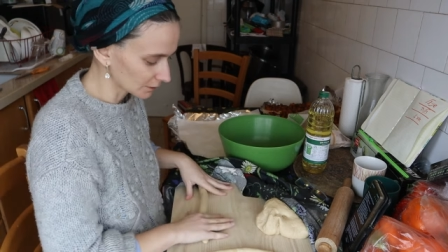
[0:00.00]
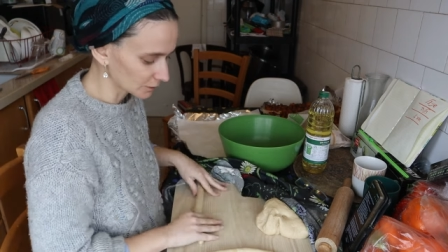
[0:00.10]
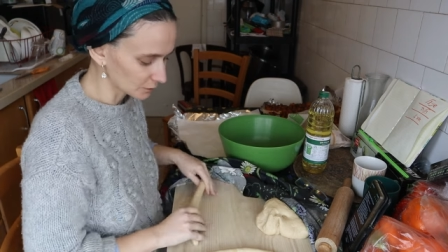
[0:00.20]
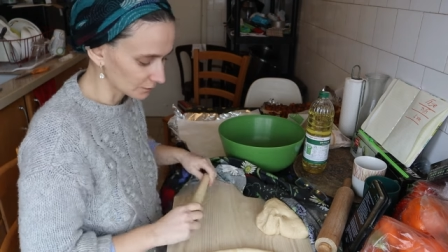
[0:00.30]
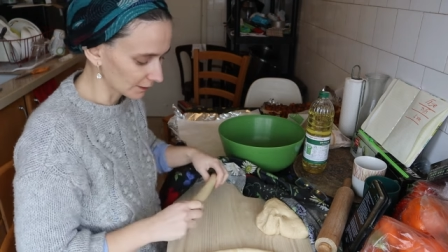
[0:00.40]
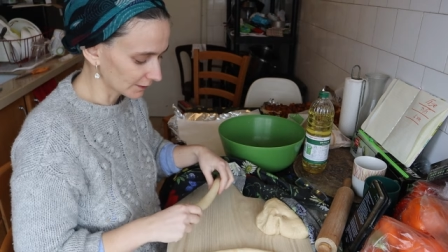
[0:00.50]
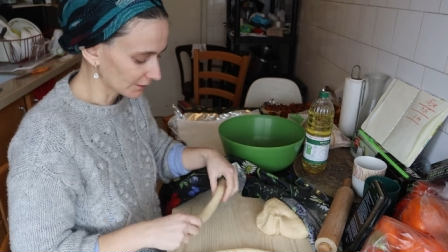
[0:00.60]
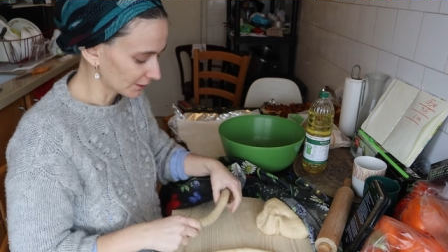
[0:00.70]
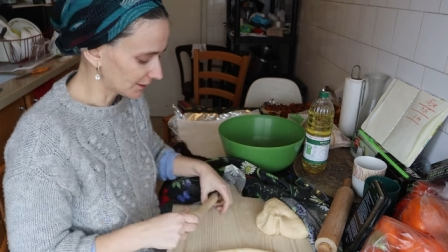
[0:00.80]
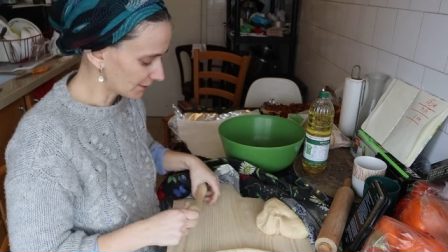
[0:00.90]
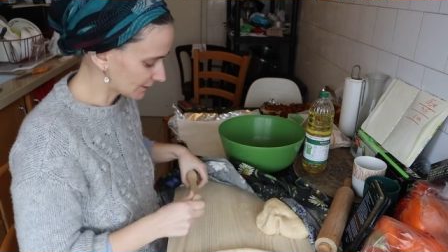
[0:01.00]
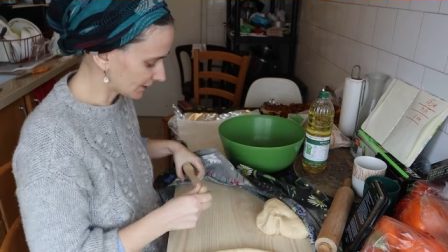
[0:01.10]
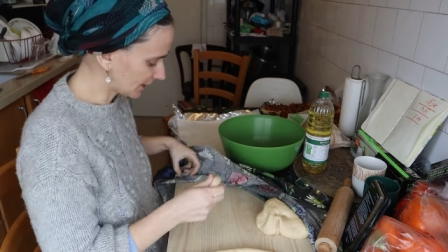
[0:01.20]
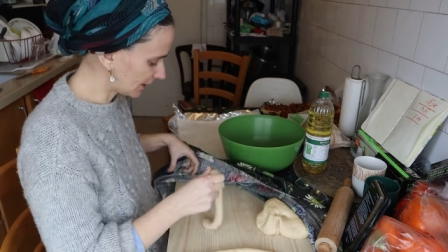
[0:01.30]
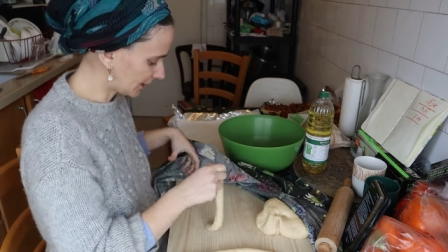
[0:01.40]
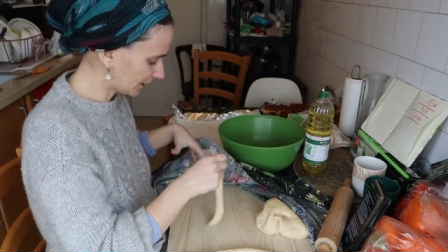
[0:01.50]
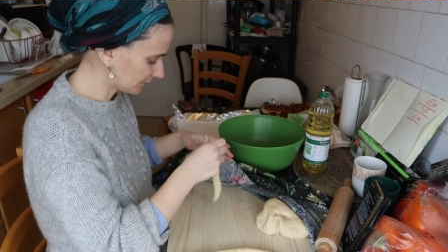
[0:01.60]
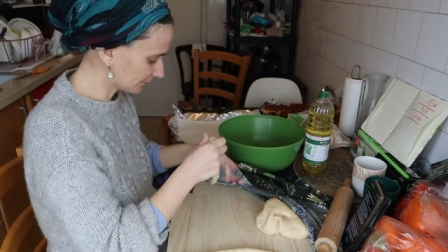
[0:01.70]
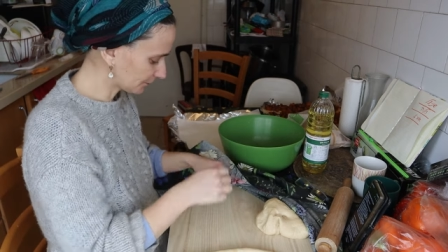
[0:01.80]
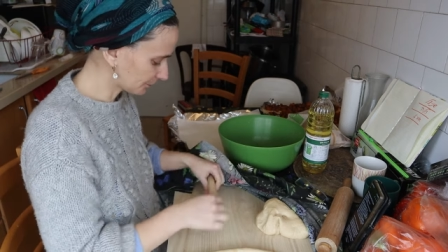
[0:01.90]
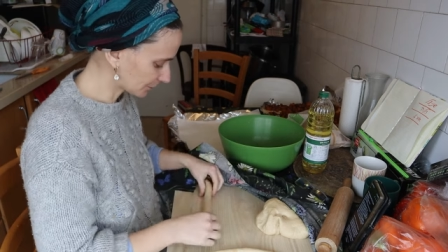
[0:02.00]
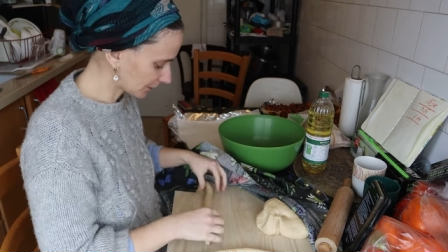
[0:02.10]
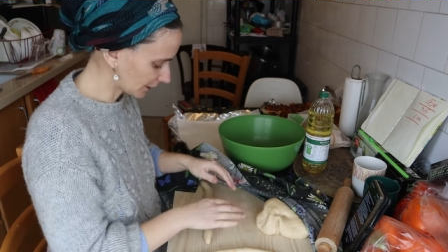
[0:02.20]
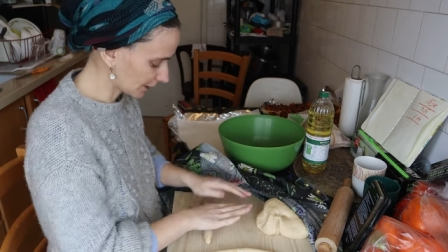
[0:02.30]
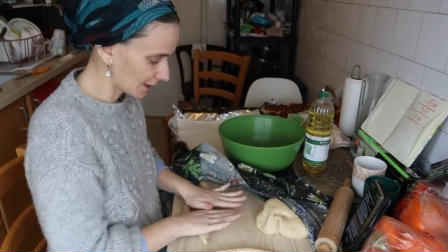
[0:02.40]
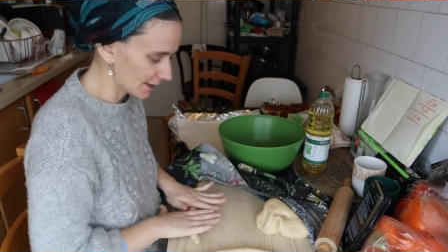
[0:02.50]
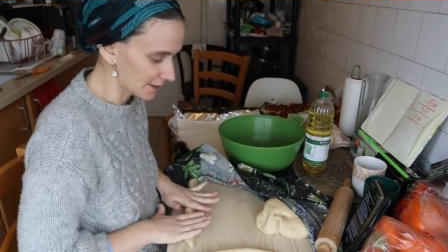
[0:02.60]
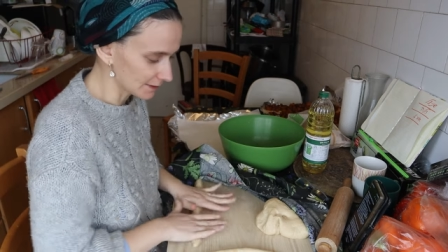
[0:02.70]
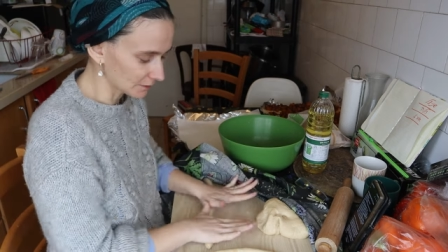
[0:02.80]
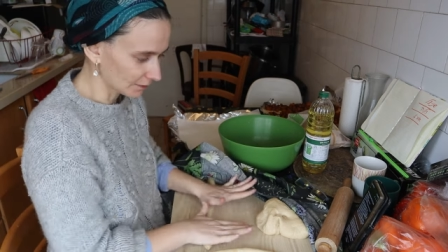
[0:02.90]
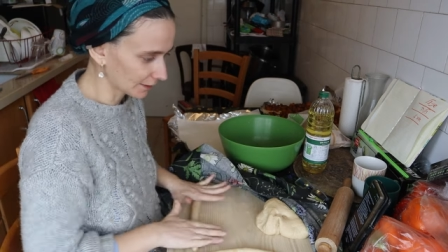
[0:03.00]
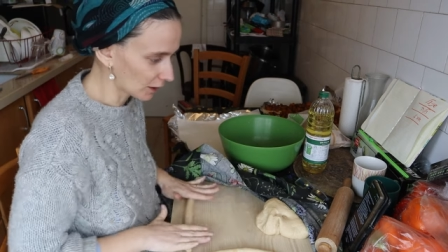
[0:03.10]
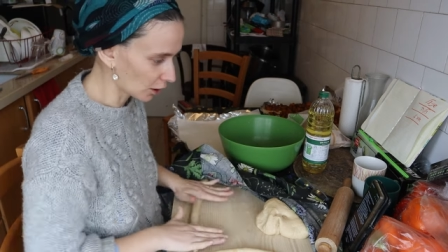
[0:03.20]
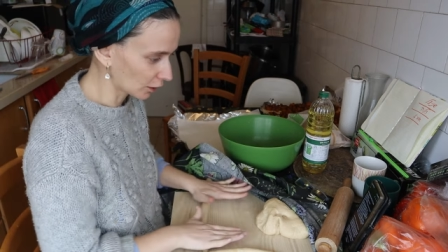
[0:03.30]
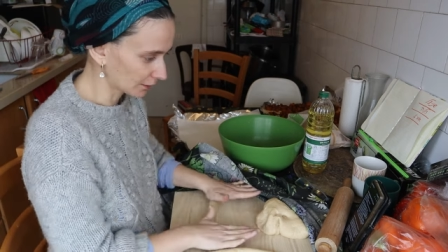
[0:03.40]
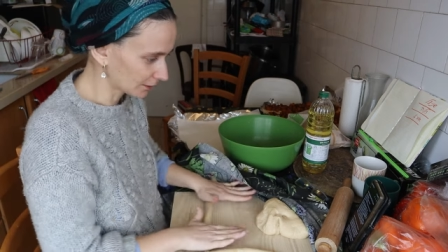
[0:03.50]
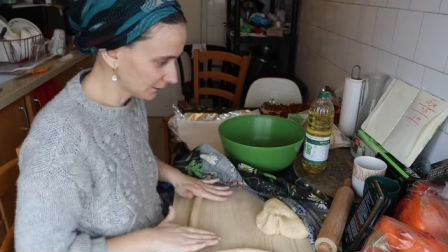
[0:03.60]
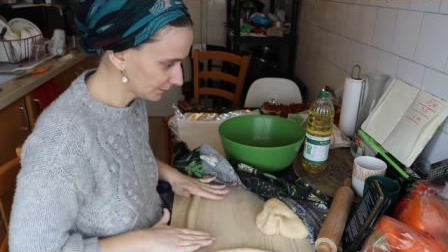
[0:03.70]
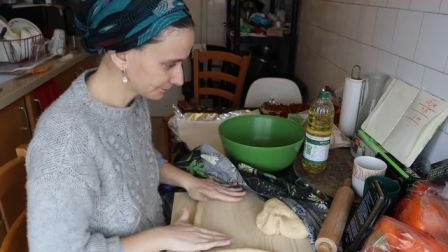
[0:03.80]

So it's very, very devastating, and it's very hard.